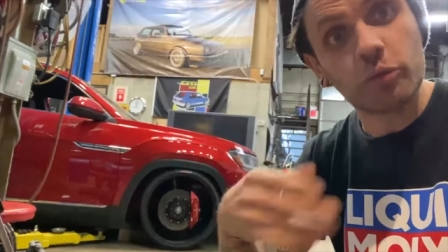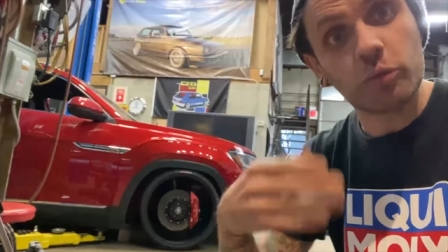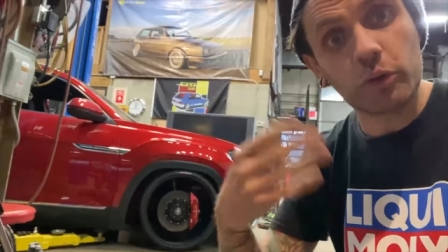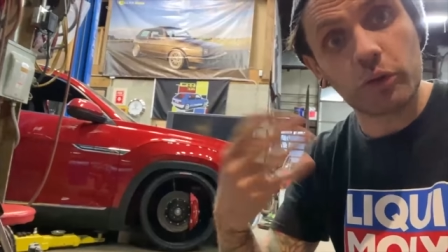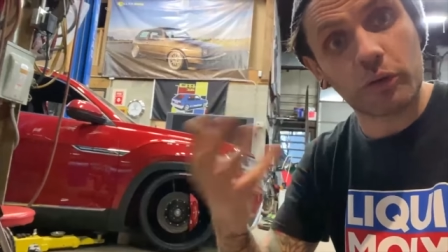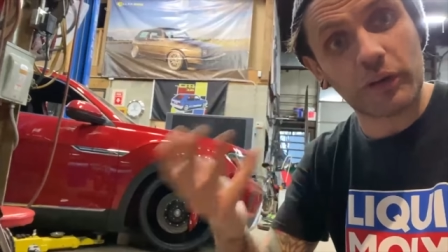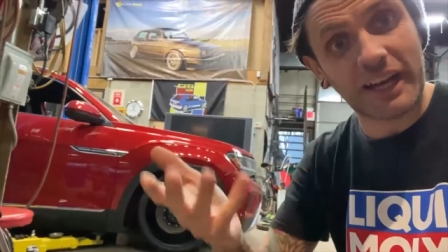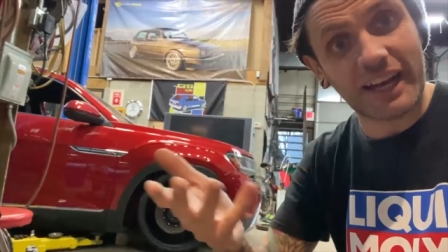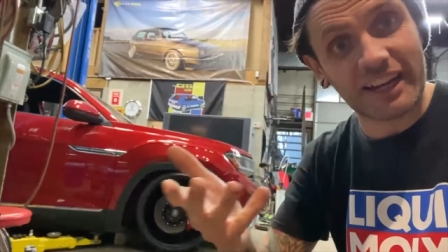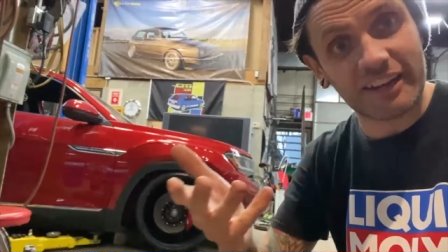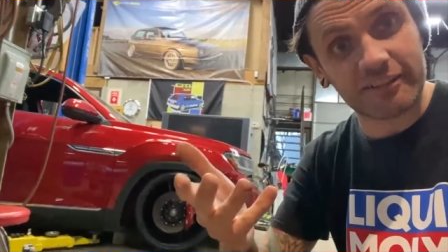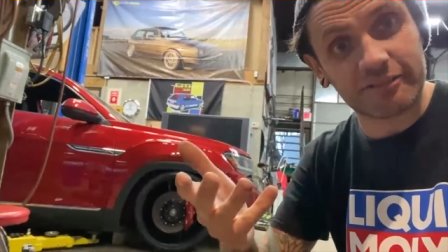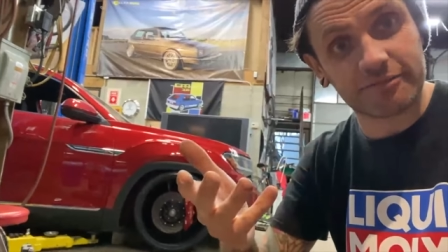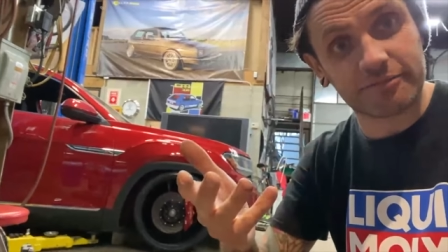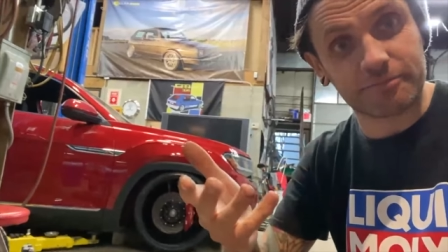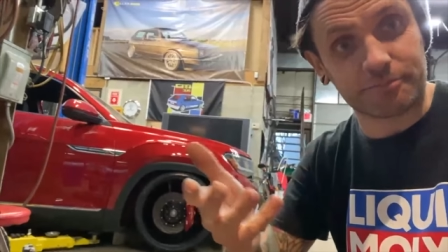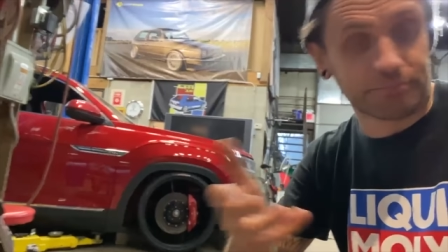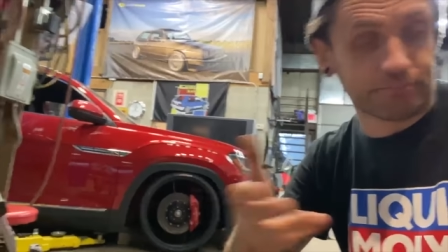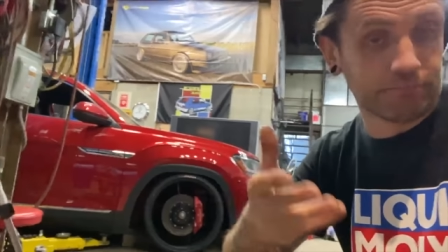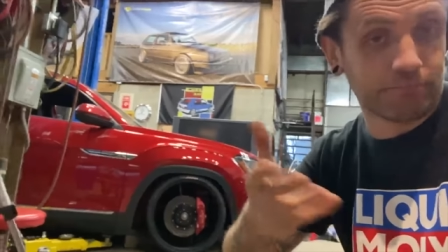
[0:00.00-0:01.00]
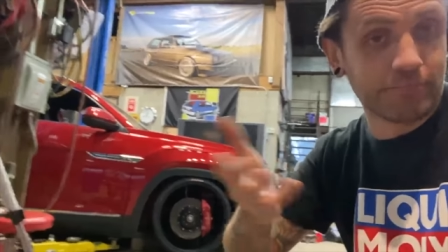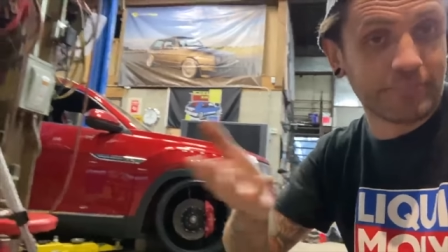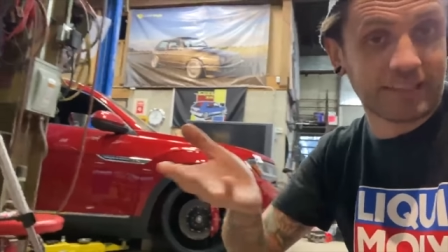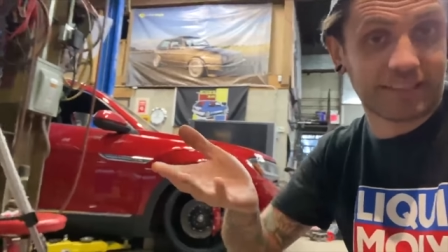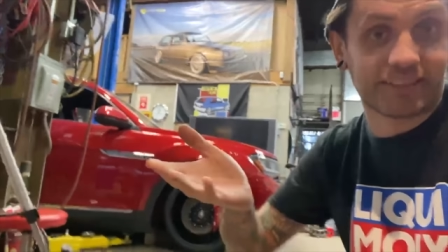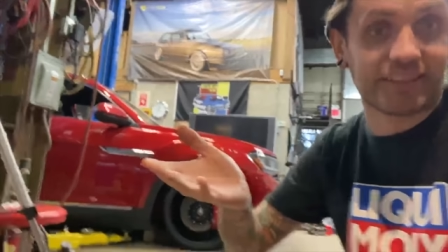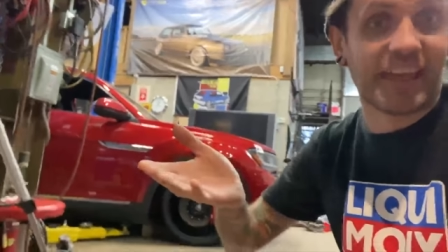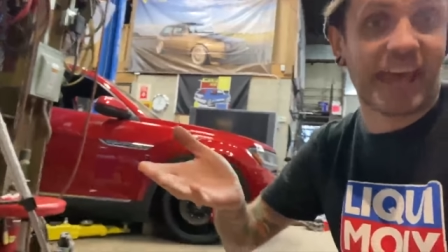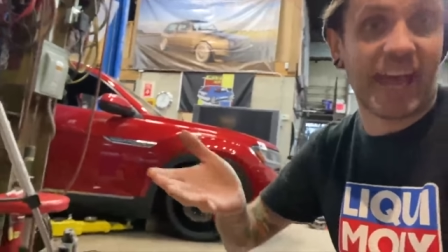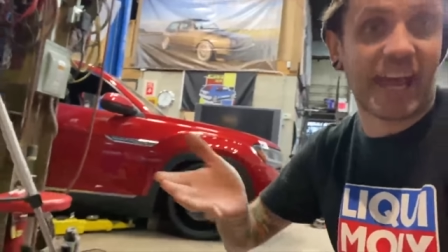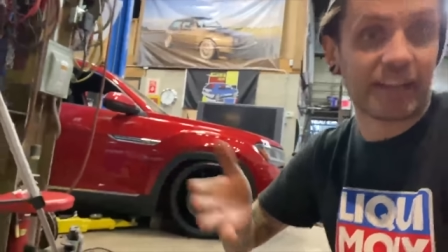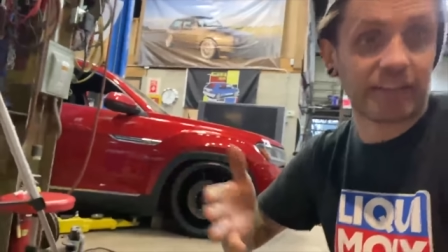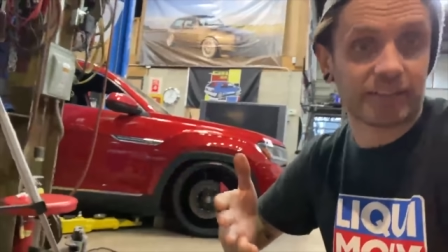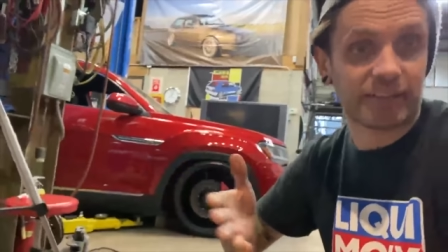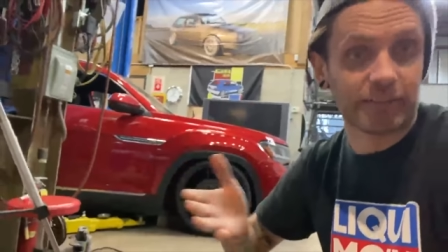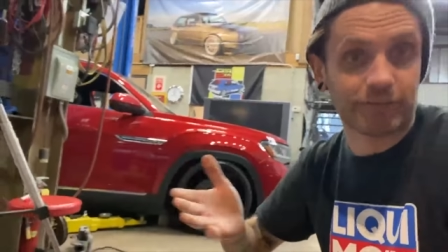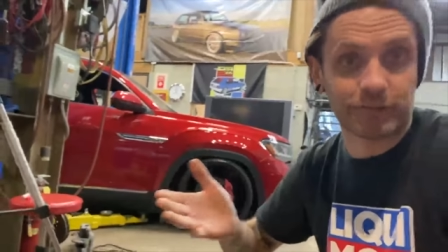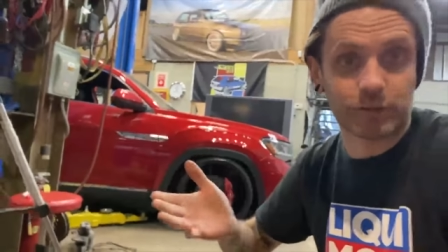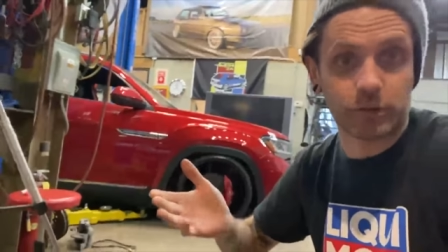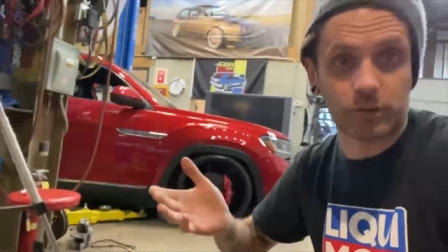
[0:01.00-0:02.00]
will have missed that
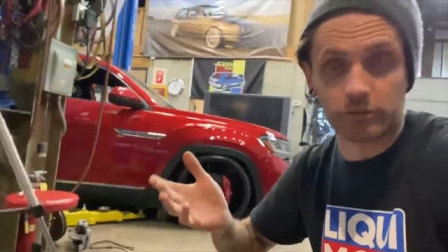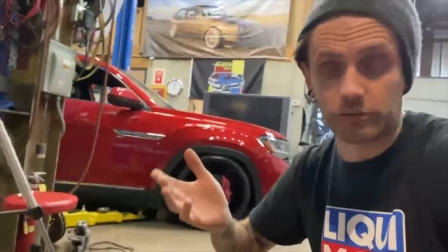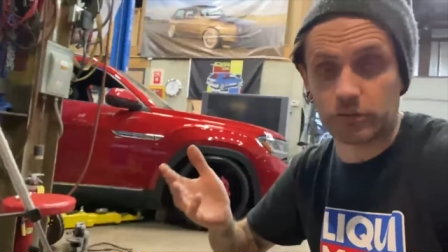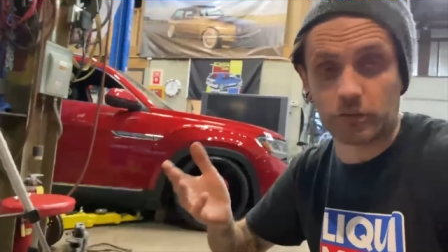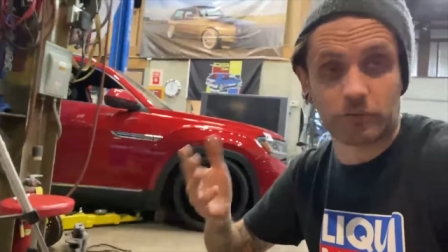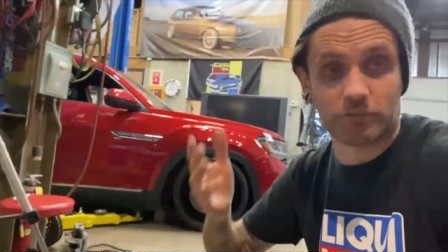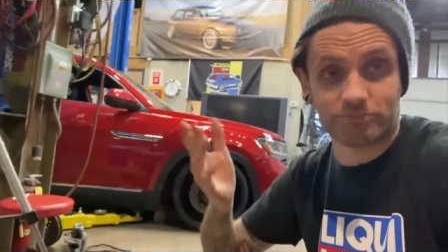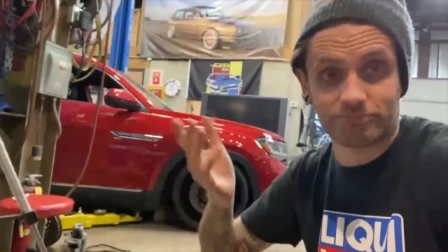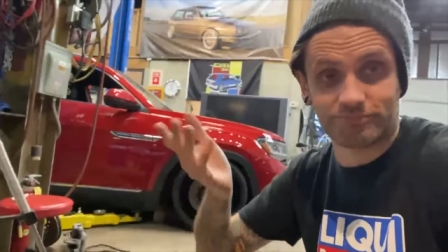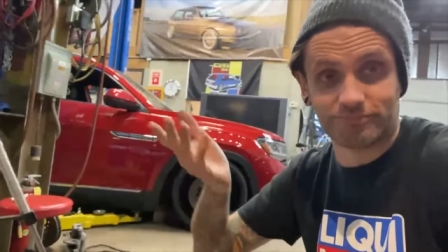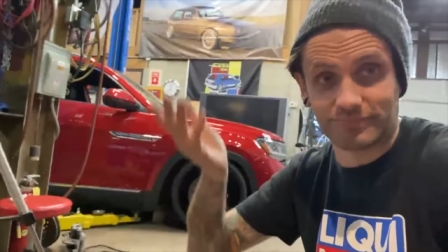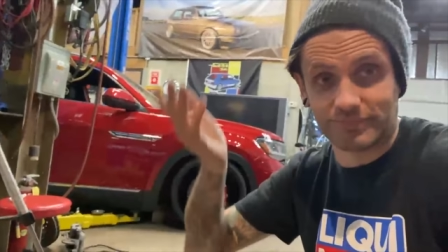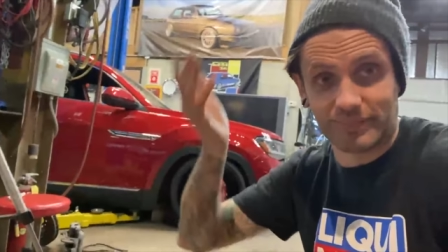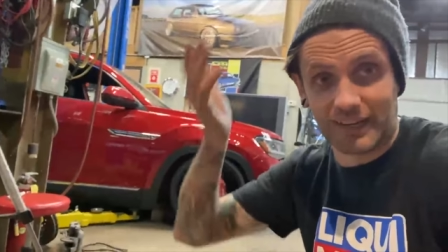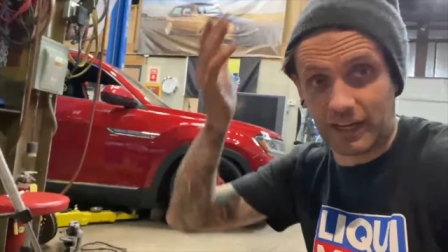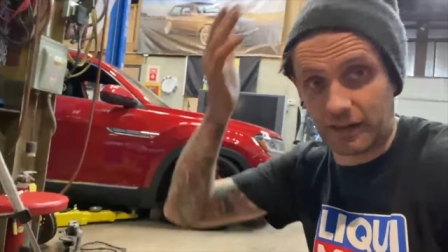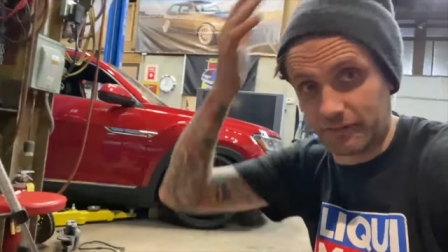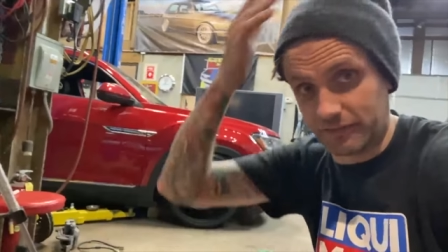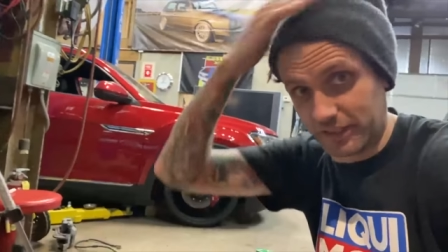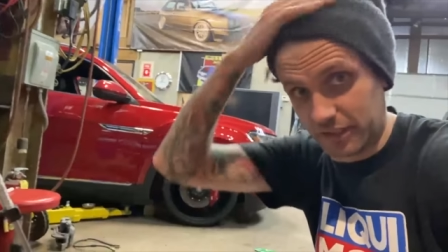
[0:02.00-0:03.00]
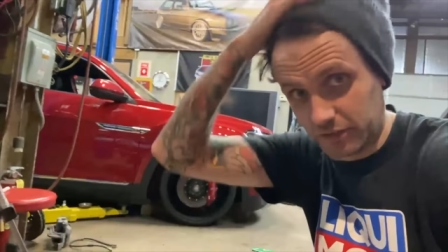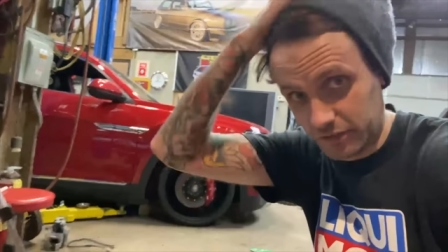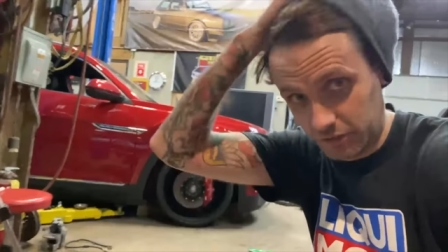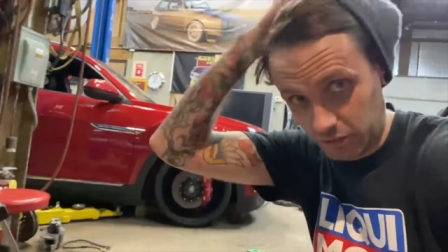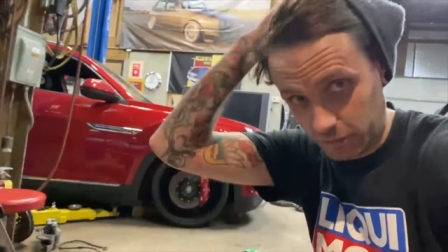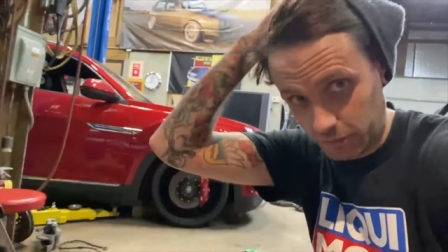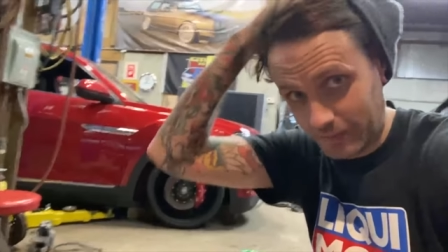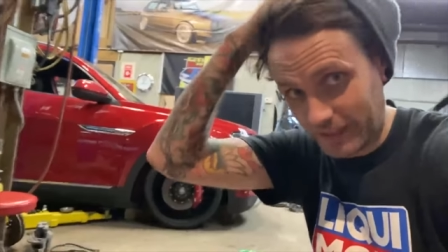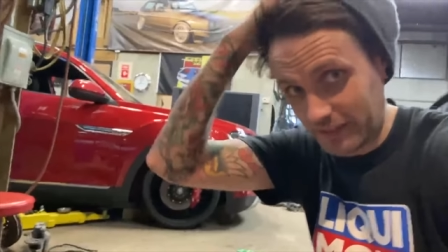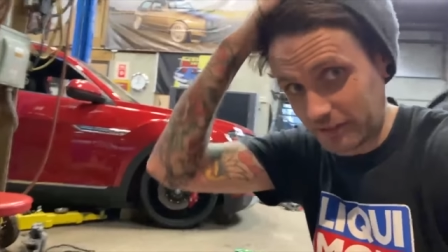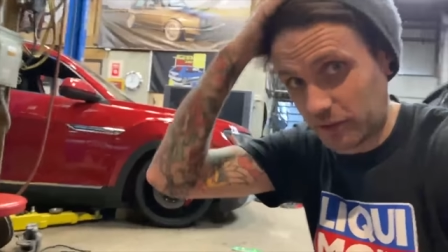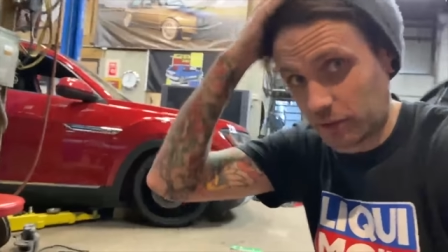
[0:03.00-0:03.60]
if you have don't, well, if you don't know about it